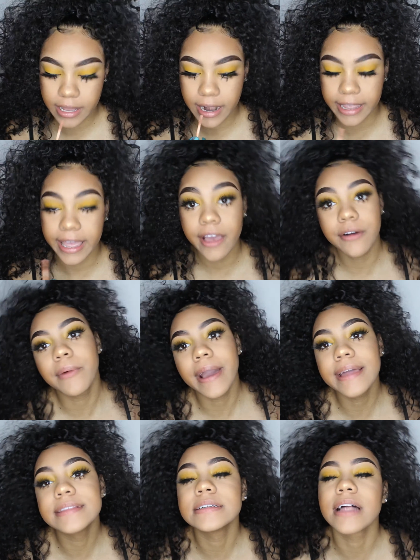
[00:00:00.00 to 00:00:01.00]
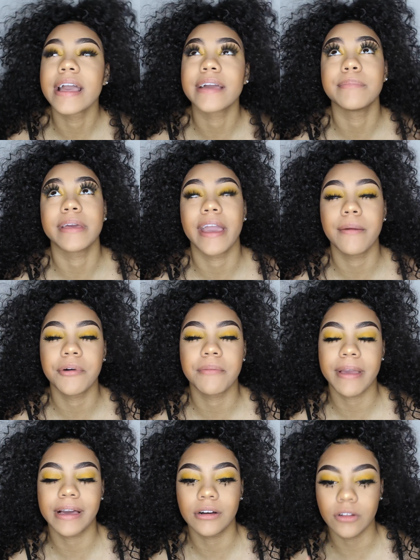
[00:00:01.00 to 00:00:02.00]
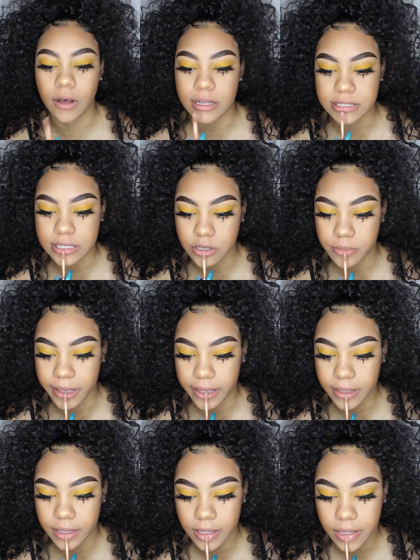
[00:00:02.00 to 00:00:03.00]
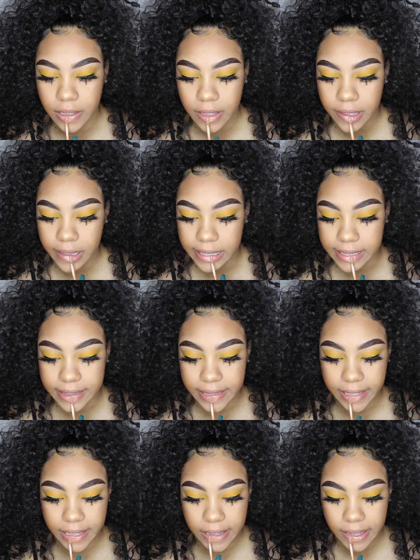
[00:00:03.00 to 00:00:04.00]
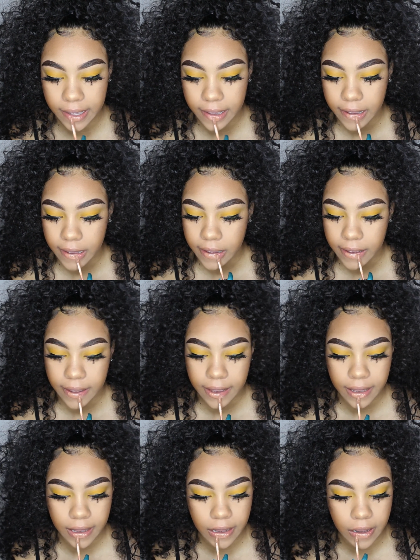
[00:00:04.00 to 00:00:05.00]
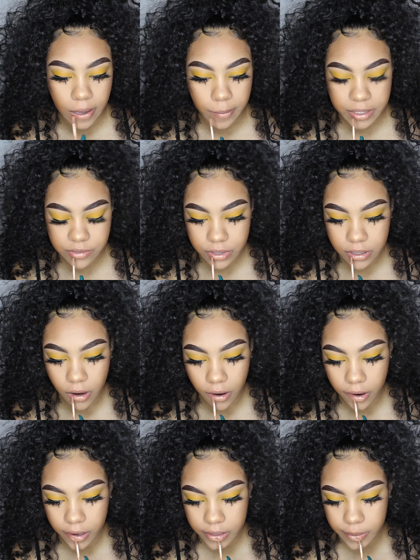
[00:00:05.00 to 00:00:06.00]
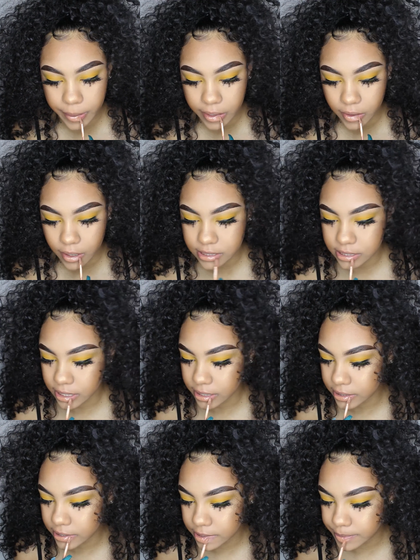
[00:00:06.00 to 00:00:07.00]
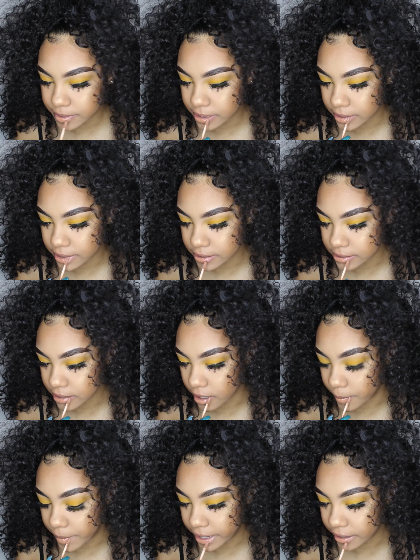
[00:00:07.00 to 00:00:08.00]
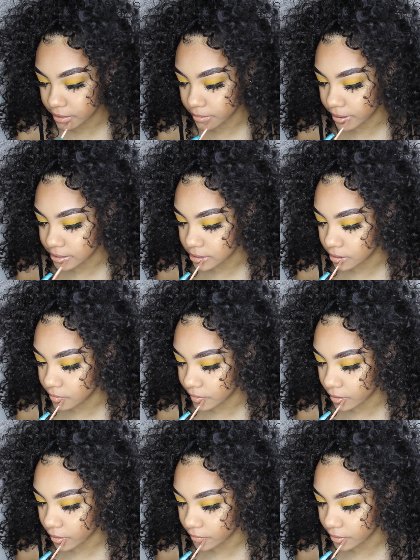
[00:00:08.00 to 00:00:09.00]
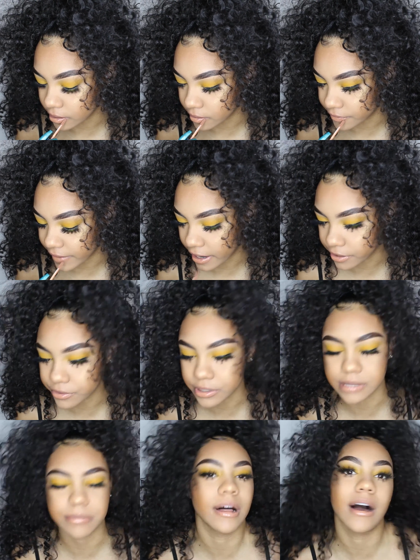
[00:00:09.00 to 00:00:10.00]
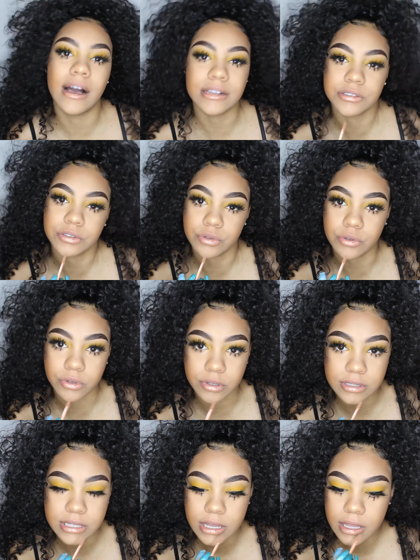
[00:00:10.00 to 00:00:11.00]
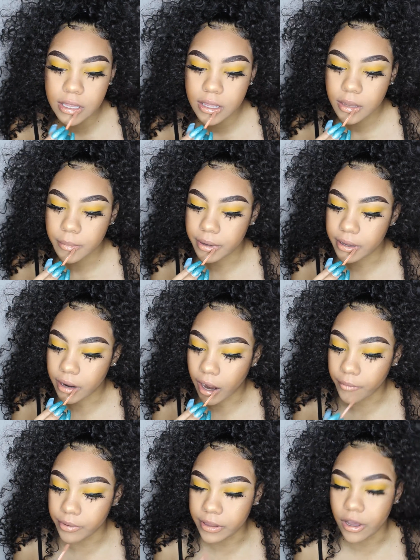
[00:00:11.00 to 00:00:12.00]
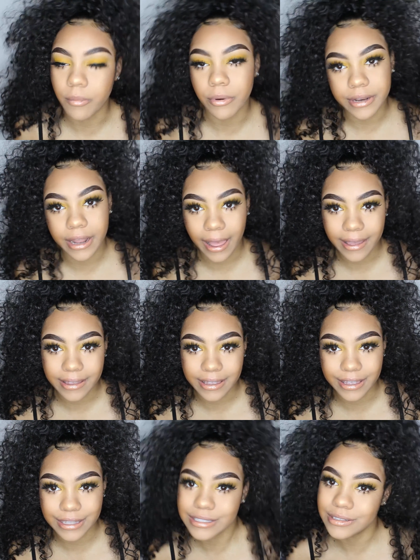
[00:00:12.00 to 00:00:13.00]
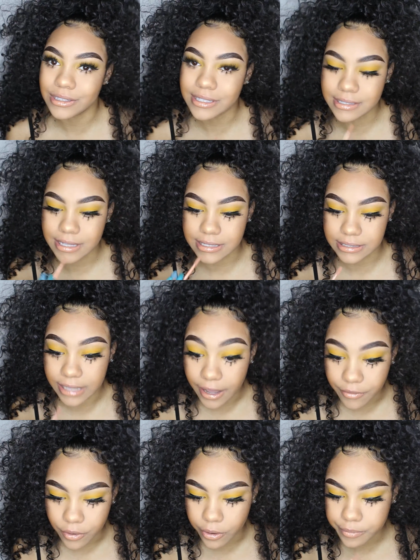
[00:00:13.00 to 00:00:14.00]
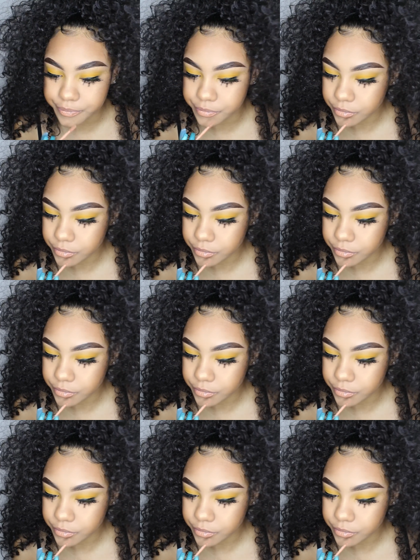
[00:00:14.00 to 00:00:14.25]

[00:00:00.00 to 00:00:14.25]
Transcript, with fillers: And I can't wait to like be able to make a gloss that's opaque and thick um, it's really hard to make glosses like this because I'm making them myself. I don't have like the factory supplies and tools. But I really hope one day I can get to this, this level.